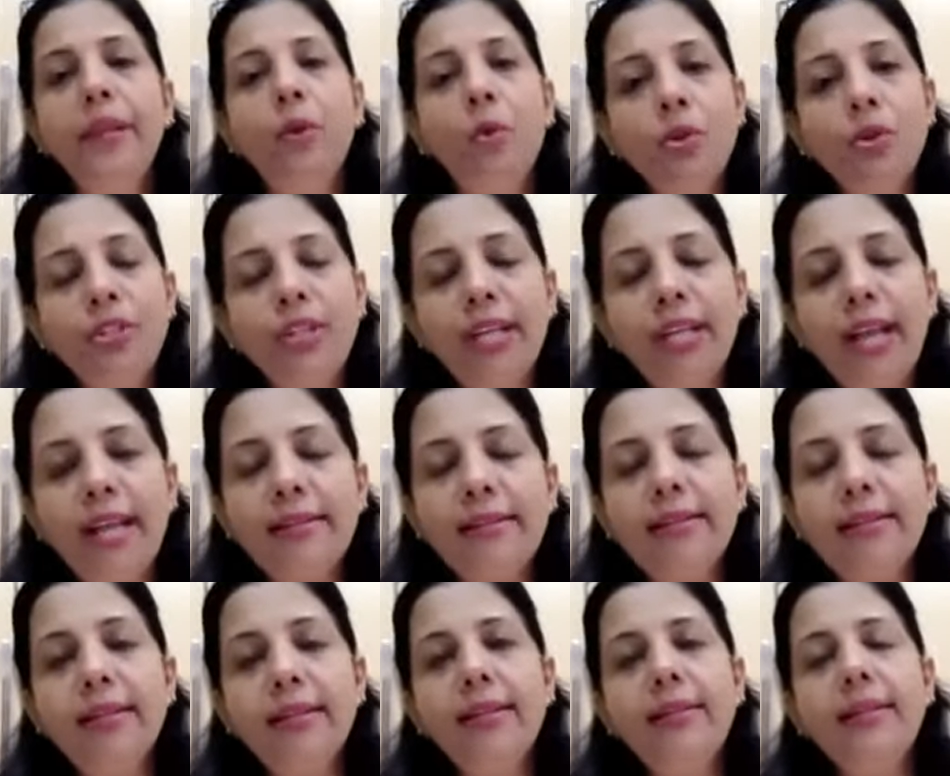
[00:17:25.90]
kojic
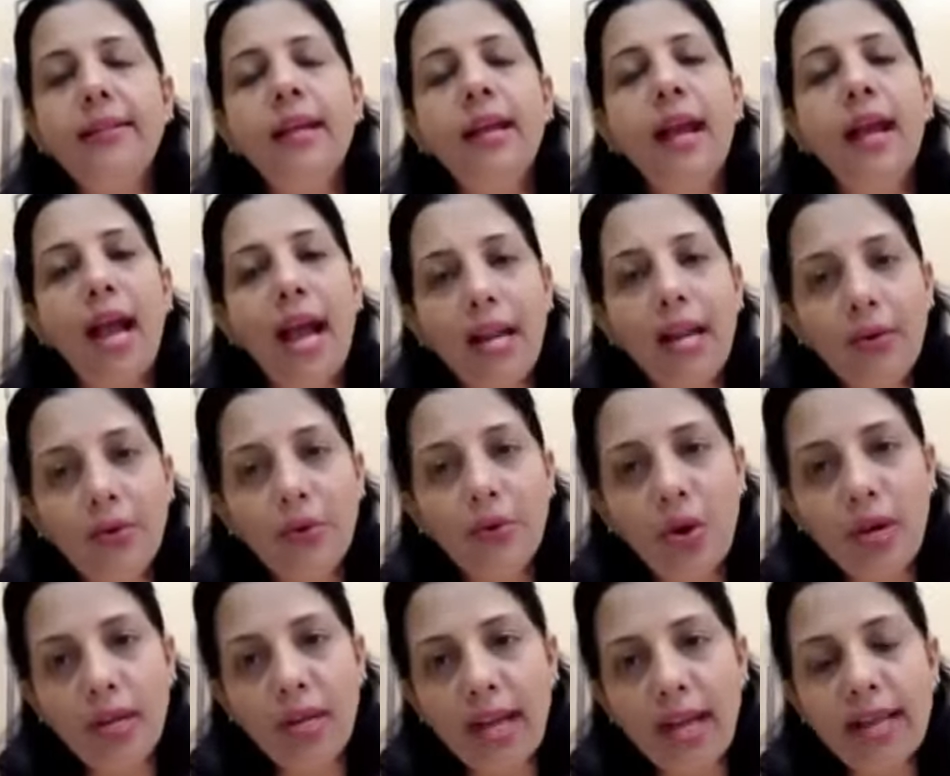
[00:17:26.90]
acid,
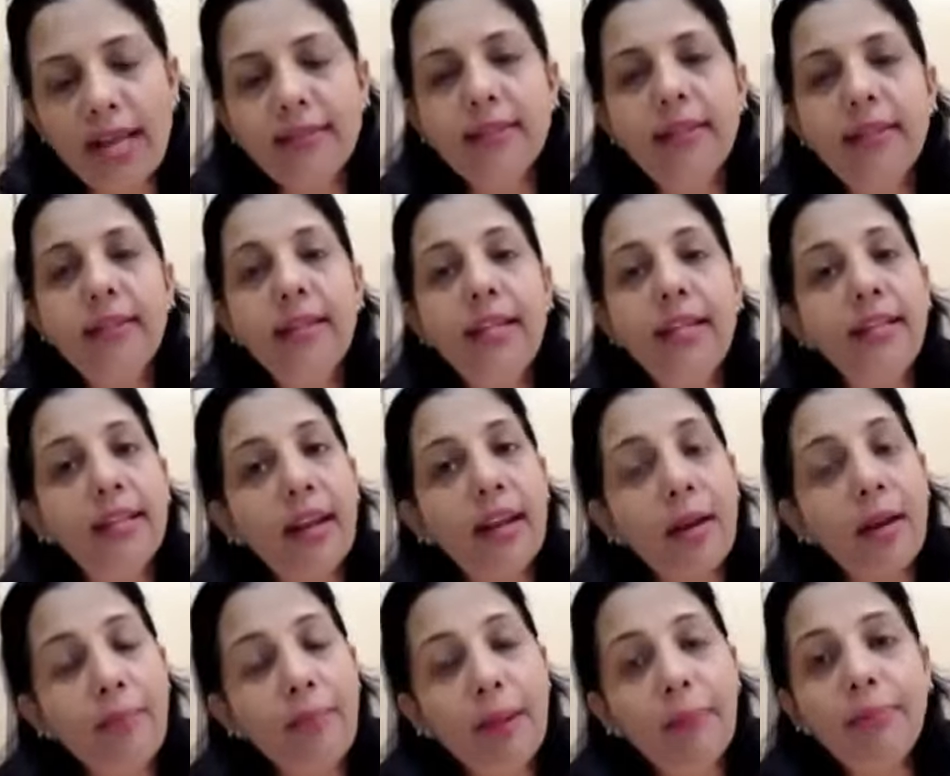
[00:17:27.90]
hyaluronic acid. Then there
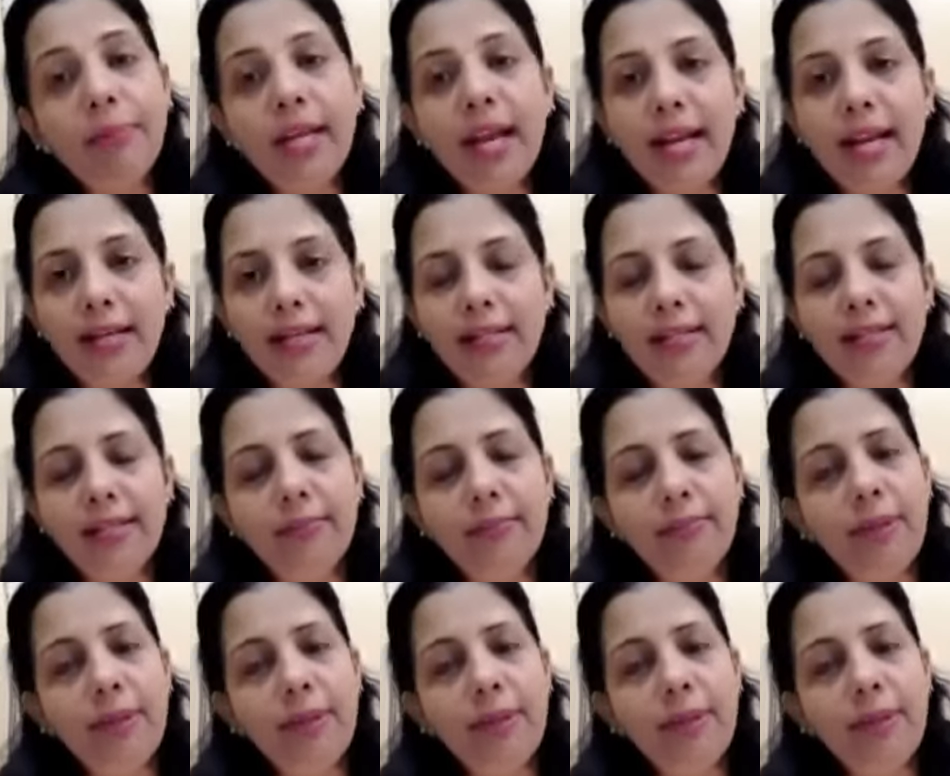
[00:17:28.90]
are peptides.